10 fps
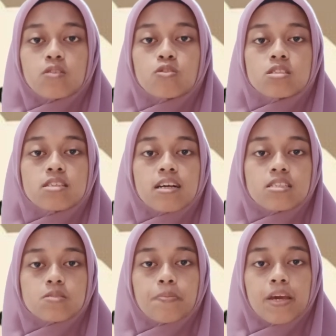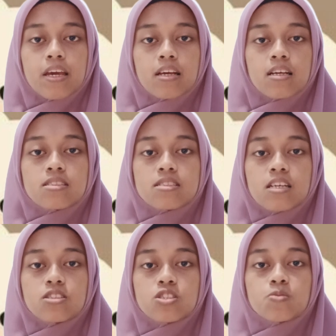linguistic aspects
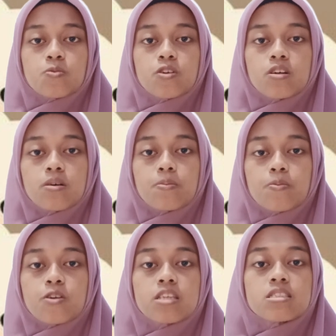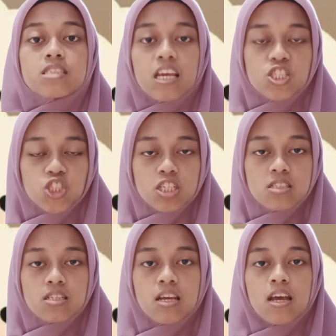such as
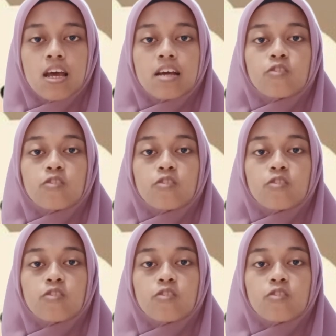pronunciation,